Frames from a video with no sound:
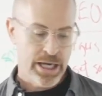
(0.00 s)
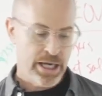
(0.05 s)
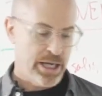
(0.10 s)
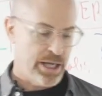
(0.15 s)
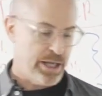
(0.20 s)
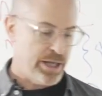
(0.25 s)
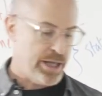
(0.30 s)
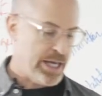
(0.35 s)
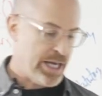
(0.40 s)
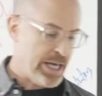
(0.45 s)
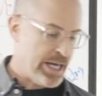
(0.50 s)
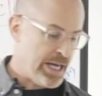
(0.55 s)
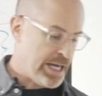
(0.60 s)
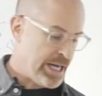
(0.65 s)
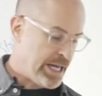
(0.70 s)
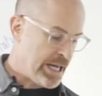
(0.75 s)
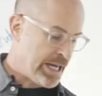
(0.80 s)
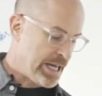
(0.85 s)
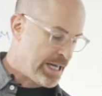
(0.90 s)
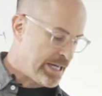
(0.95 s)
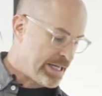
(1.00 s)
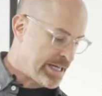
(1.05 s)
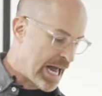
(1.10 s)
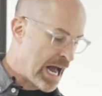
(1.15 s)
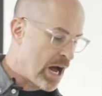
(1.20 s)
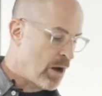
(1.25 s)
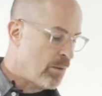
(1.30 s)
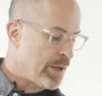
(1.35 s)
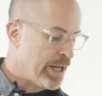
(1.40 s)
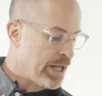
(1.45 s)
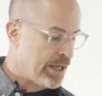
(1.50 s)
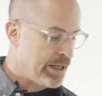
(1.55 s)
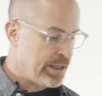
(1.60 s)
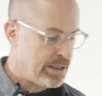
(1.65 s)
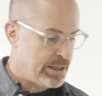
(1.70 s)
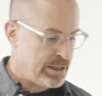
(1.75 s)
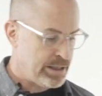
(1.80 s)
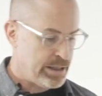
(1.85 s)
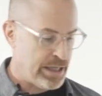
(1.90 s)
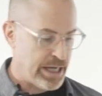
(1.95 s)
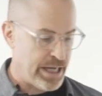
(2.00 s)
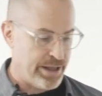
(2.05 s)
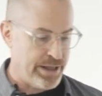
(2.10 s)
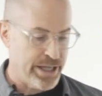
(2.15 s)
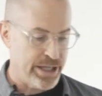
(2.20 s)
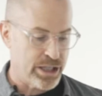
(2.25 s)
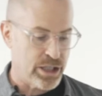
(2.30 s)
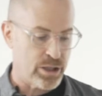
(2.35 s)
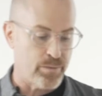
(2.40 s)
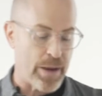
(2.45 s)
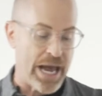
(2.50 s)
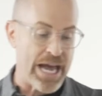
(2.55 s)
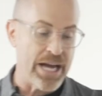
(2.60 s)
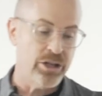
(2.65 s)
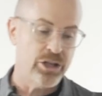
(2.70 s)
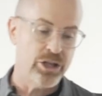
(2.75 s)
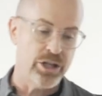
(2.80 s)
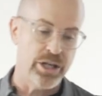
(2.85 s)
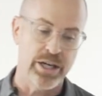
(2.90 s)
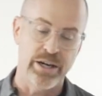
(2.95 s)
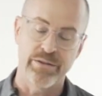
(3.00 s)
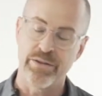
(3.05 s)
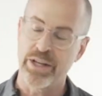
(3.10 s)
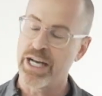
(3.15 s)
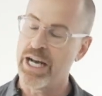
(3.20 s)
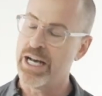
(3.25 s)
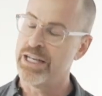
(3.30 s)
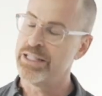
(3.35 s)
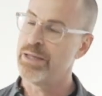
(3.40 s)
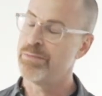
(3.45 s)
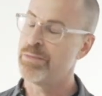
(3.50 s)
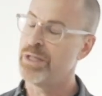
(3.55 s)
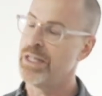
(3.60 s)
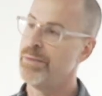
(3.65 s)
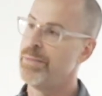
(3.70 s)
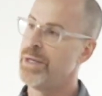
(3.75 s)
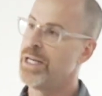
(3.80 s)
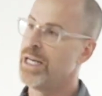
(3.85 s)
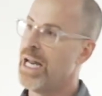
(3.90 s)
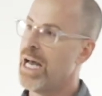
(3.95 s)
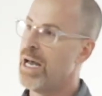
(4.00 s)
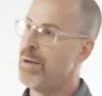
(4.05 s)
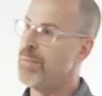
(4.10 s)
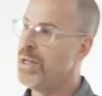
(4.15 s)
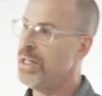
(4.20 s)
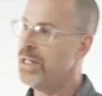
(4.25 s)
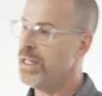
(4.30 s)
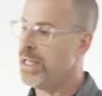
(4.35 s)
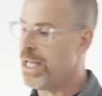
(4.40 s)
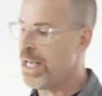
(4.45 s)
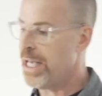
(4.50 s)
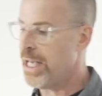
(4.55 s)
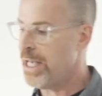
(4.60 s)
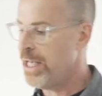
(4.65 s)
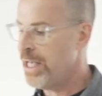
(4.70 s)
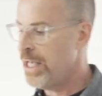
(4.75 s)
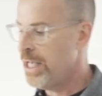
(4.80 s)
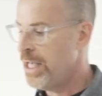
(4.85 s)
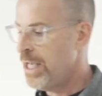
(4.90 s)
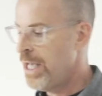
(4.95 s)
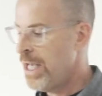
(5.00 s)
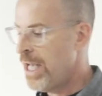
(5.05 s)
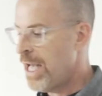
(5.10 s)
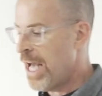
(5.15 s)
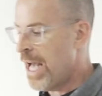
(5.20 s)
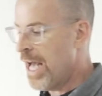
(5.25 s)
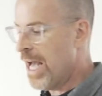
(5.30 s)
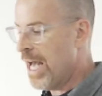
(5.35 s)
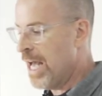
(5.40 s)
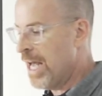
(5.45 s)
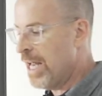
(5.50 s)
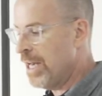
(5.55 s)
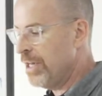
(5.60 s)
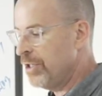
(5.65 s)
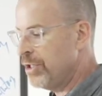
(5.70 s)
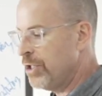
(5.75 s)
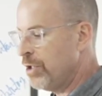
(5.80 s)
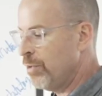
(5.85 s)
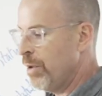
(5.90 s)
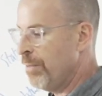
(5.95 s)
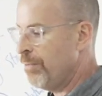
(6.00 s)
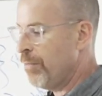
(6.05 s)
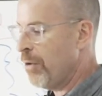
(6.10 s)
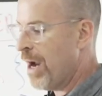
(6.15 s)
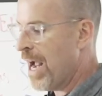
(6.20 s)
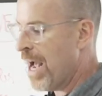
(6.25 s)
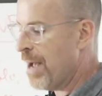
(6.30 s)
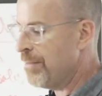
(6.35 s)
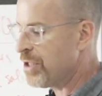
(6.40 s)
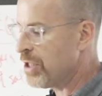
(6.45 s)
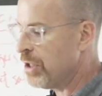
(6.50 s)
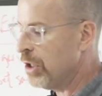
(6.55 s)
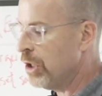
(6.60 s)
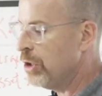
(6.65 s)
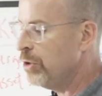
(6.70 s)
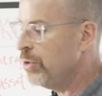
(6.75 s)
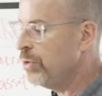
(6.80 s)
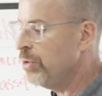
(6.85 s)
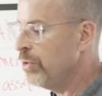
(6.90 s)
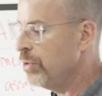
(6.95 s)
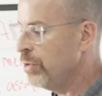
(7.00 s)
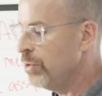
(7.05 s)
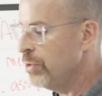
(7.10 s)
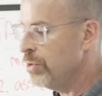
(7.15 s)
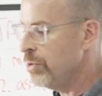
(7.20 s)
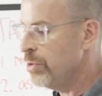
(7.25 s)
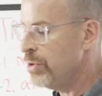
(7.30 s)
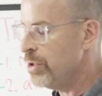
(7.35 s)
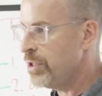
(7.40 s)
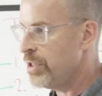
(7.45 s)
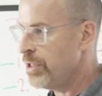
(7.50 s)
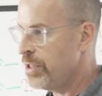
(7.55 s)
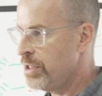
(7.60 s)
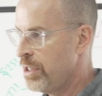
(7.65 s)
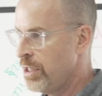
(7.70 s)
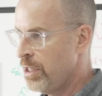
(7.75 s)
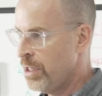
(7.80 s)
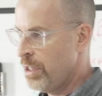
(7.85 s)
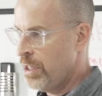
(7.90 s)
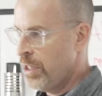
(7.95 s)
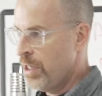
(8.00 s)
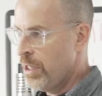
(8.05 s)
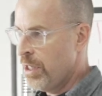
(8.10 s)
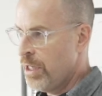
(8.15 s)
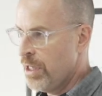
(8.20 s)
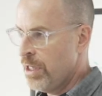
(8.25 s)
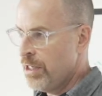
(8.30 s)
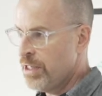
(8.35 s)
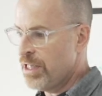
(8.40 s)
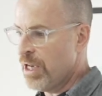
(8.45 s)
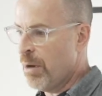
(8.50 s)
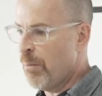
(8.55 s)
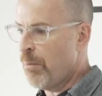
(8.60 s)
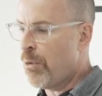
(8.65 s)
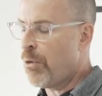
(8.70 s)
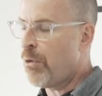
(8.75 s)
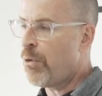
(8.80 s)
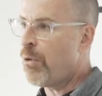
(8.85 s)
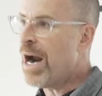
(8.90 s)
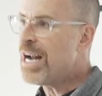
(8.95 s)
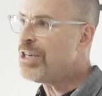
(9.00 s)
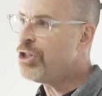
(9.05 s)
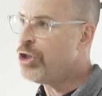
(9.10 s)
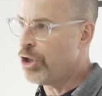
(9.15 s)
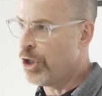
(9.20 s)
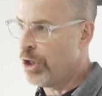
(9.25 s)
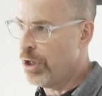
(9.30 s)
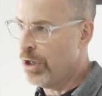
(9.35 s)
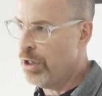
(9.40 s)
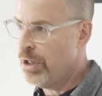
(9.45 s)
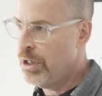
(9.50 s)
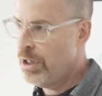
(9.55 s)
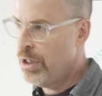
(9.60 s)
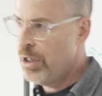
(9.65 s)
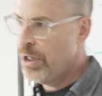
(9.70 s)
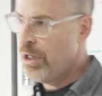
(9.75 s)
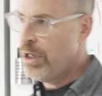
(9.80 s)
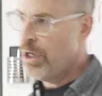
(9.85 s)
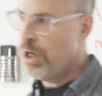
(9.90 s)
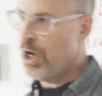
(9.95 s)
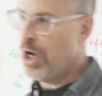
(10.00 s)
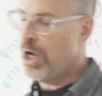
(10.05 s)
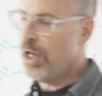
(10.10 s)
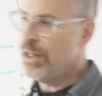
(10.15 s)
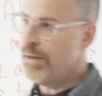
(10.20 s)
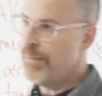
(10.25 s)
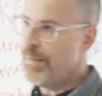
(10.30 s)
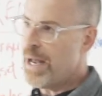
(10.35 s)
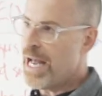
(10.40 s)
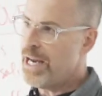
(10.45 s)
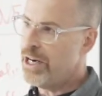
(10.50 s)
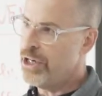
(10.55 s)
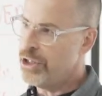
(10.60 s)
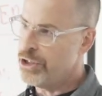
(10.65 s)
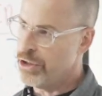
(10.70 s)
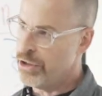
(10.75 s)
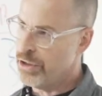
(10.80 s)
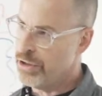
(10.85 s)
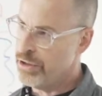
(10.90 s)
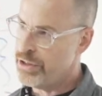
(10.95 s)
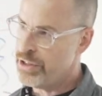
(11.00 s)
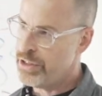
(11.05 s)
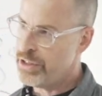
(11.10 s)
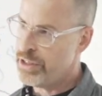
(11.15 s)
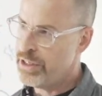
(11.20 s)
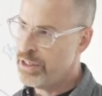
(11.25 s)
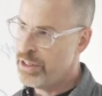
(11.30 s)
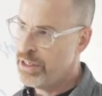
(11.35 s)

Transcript: the endowment and the expansion of the concept of limited liability. And do we perhaps lose some pressure on the managers